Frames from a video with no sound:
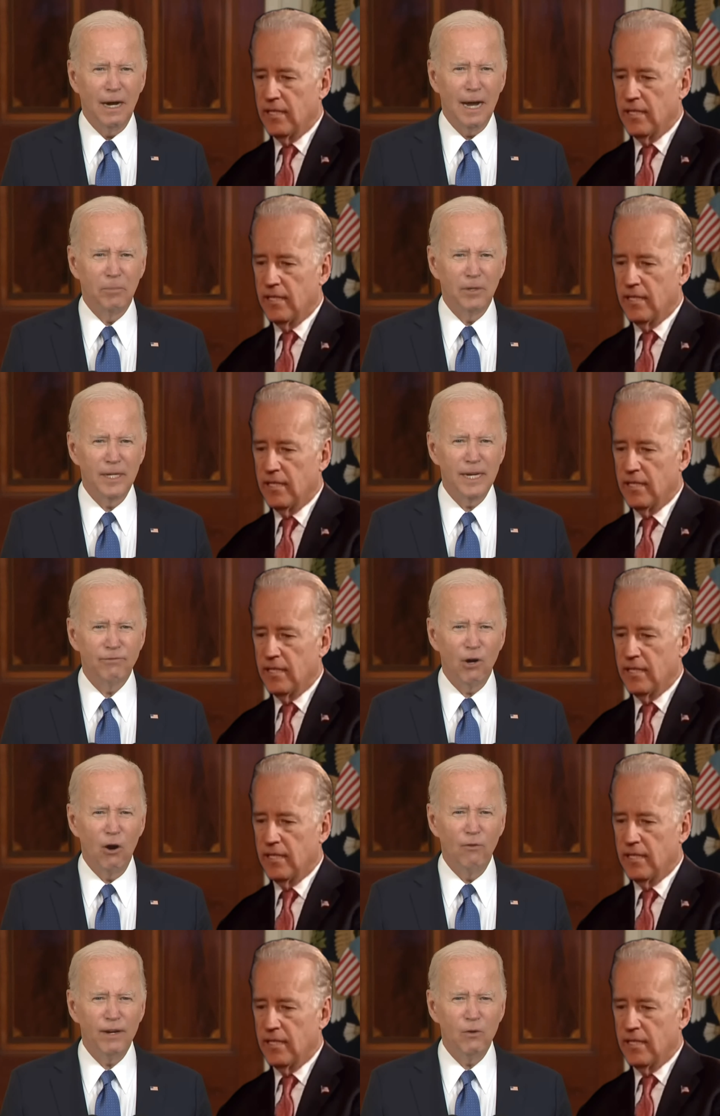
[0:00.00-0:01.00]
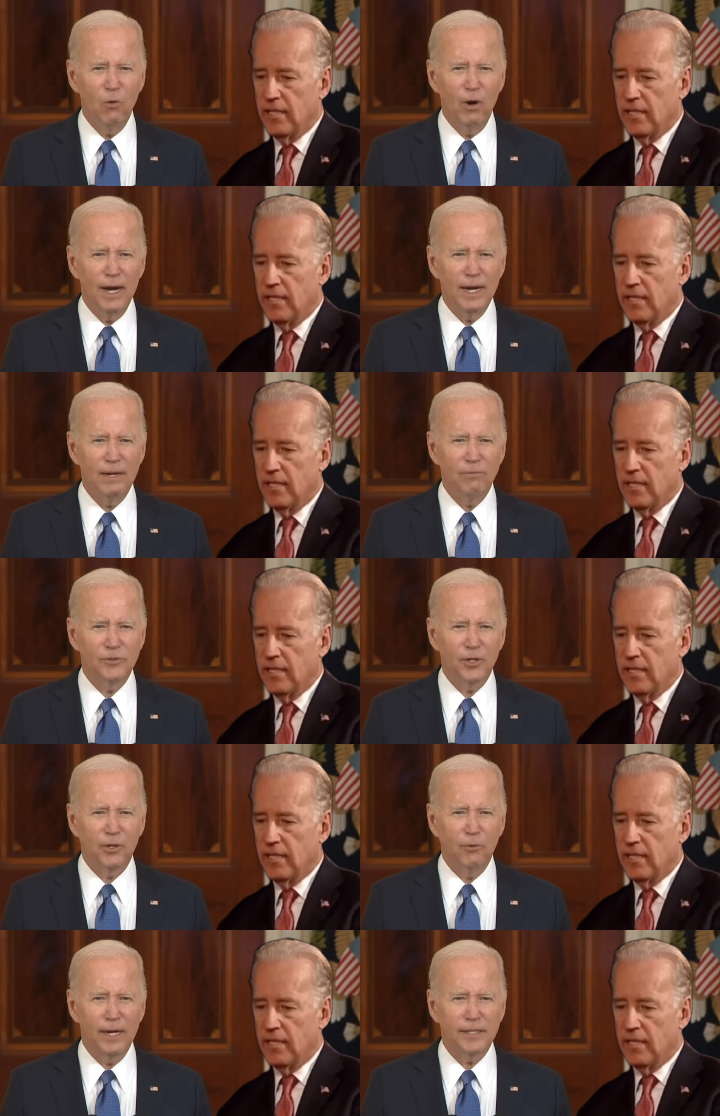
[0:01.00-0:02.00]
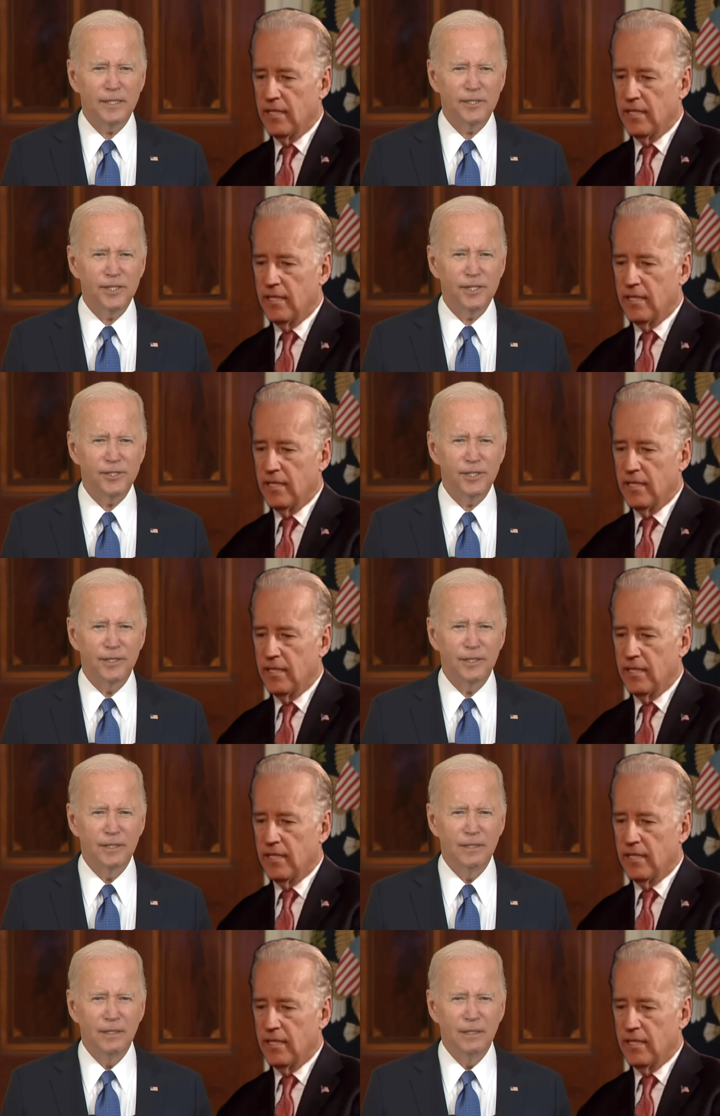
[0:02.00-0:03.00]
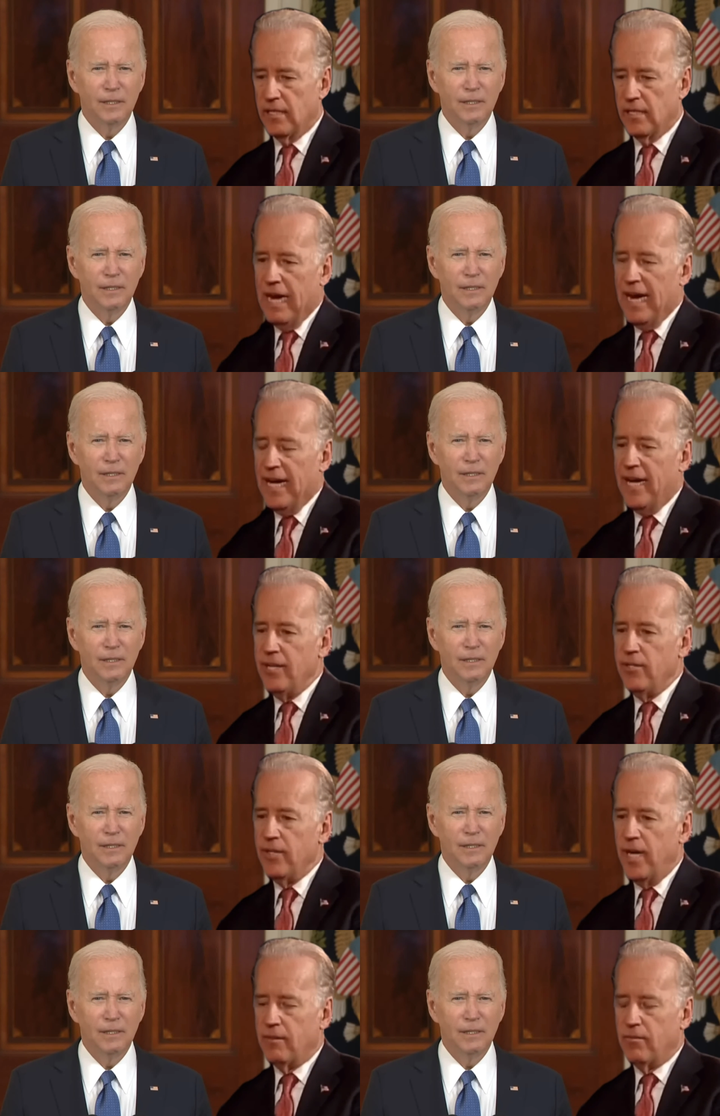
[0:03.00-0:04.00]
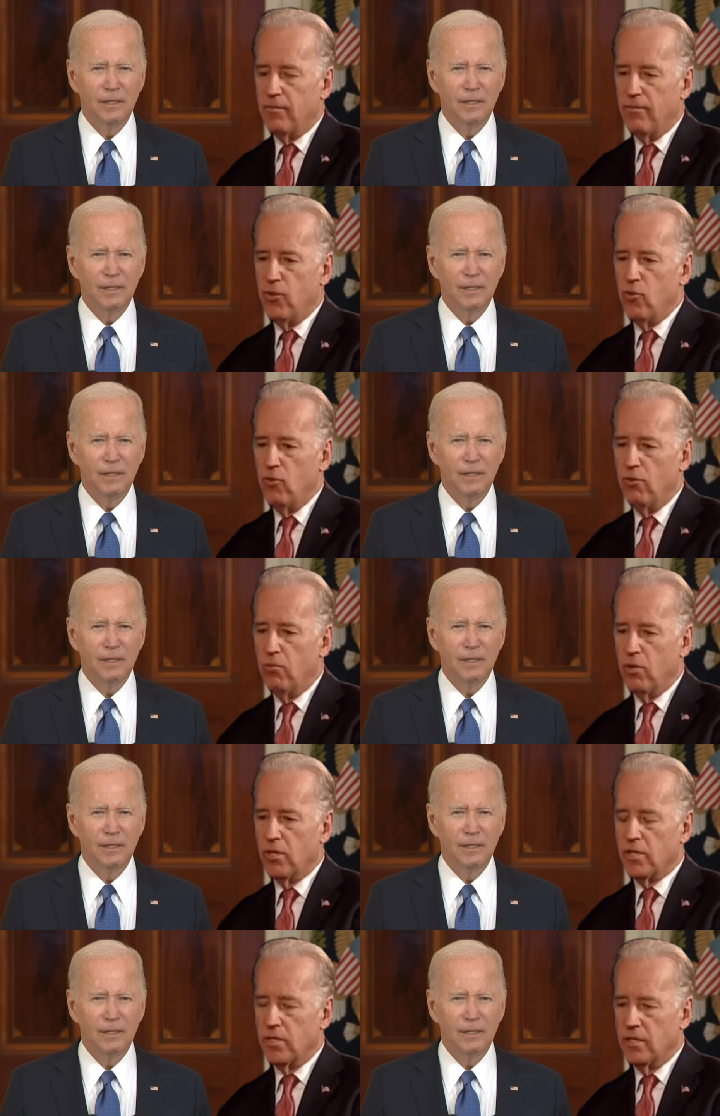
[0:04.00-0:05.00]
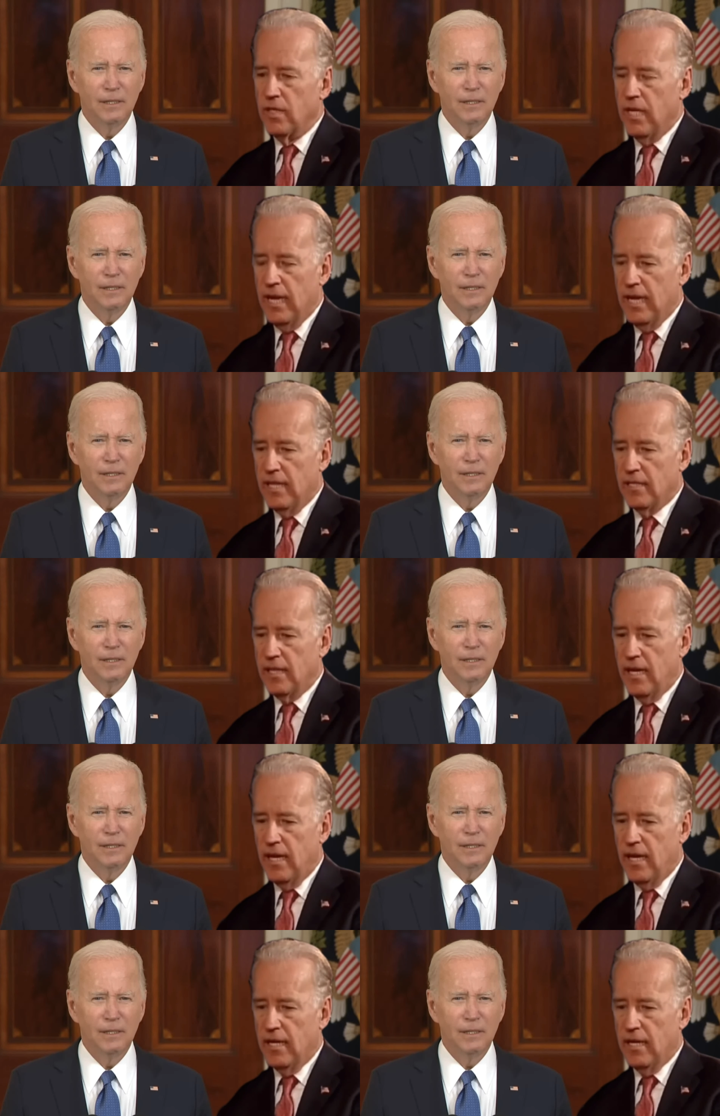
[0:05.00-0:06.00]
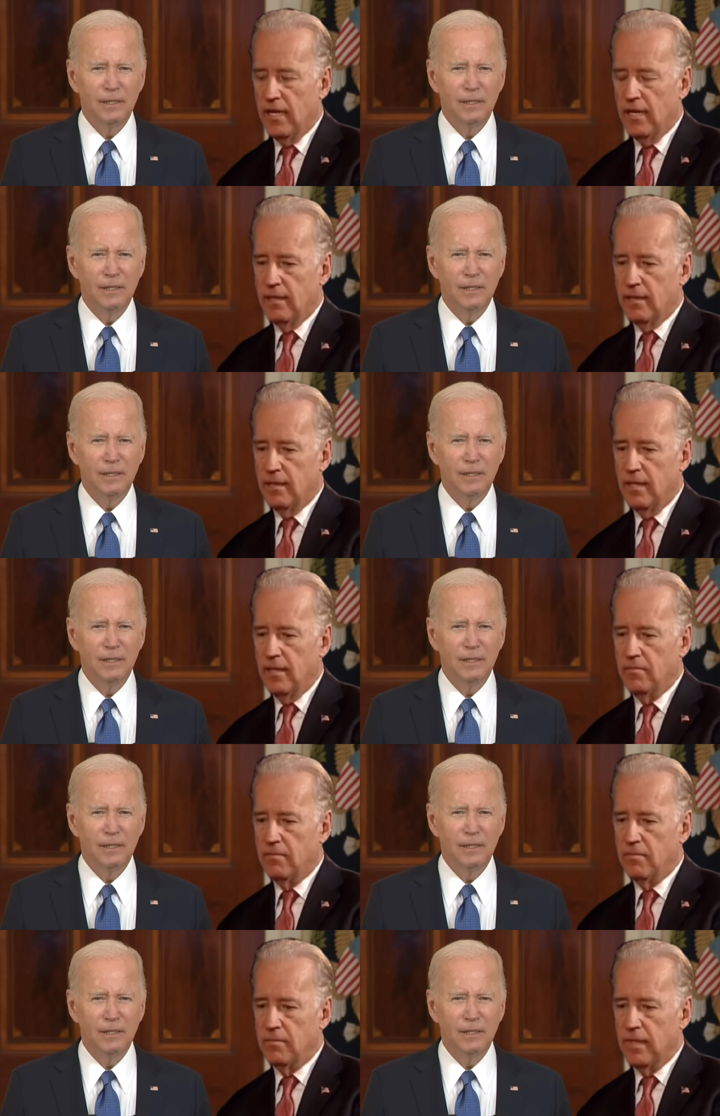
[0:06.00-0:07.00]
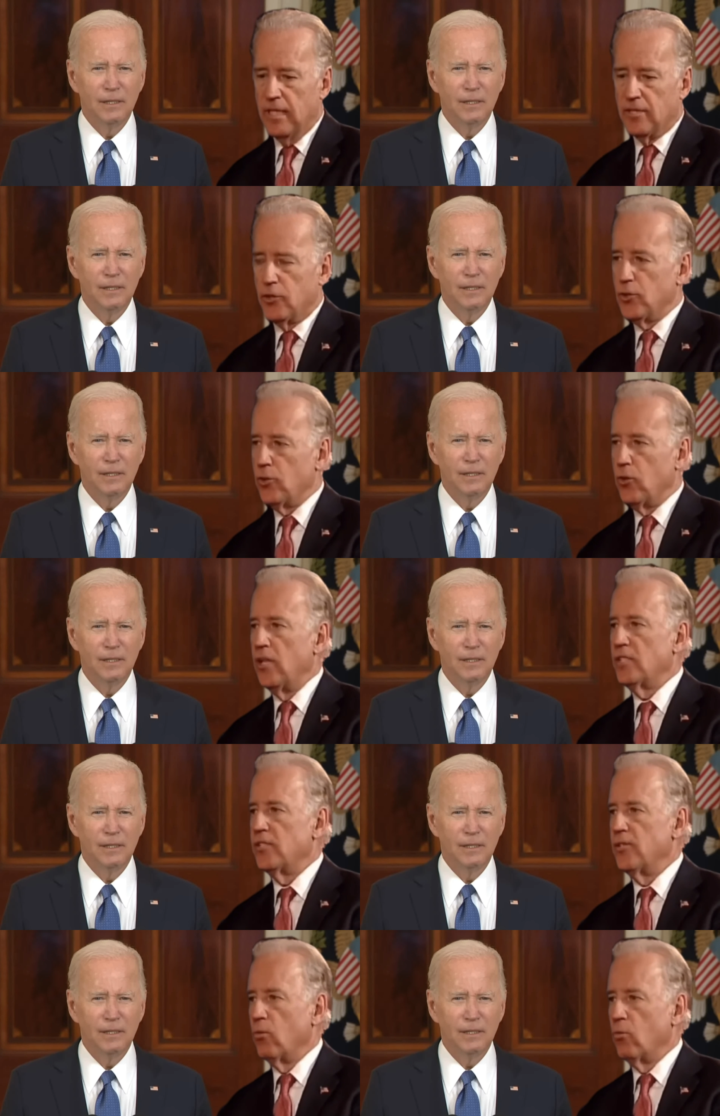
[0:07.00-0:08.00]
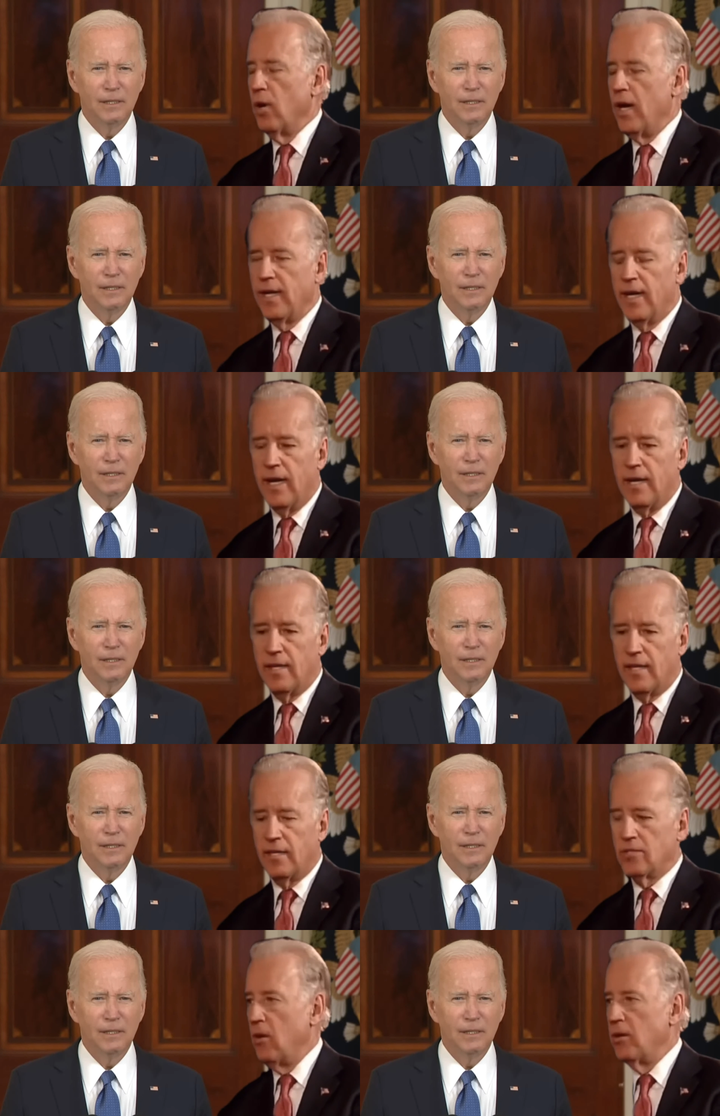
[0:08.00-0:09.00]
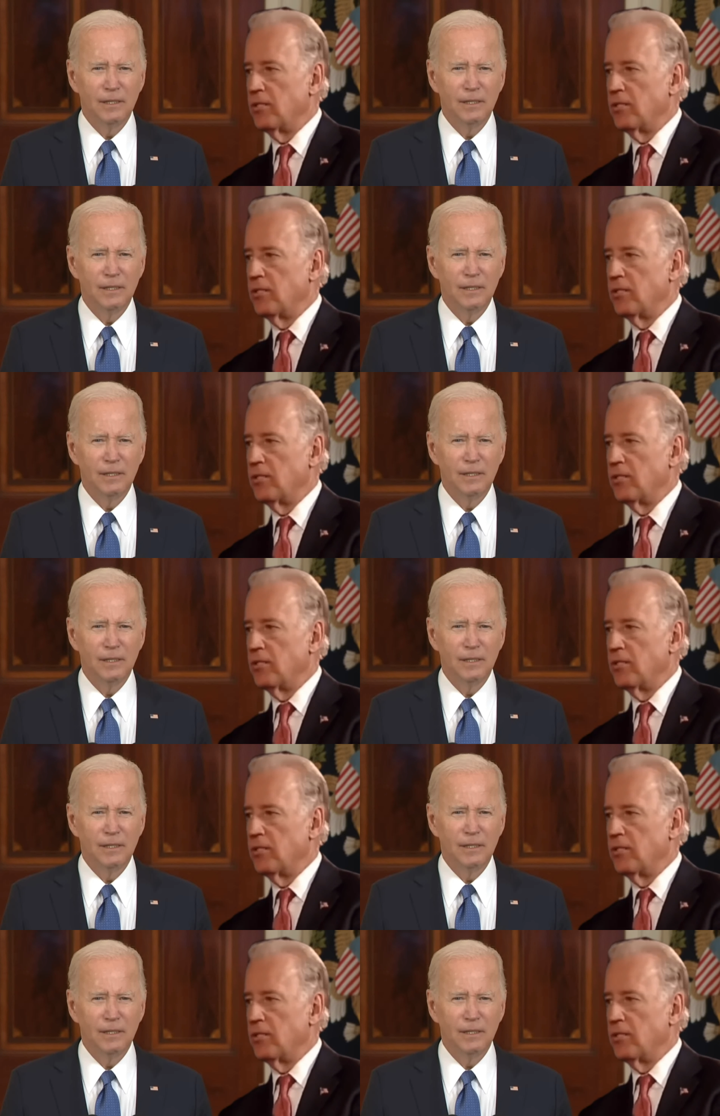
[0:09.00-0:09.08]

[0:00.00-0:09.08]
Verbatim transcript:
Speaker 1: I believe Roe v. Wade was the correct decision.
Speaker 2: I, I do not view abortion as a uh, um, as a choice and a right. I think it's